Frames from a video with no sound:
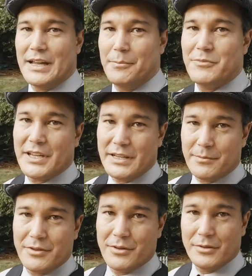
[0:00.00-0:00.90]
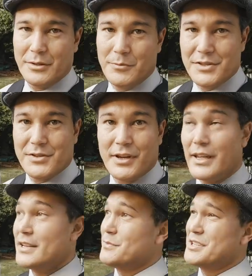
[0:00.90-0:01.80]
I signed up for the early one so I can
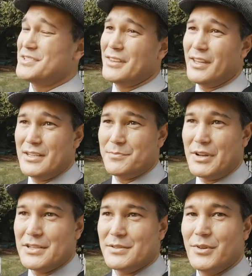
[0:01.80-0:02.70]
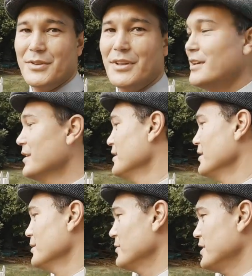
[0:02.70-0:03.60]
get as much sunlight as possible,
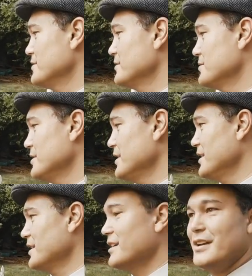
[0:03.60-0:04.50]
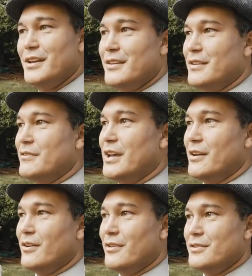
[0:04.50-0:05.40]
but as you're seeing, they've
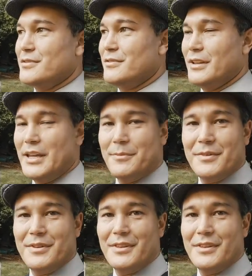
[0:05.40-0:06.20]
got all these little lamp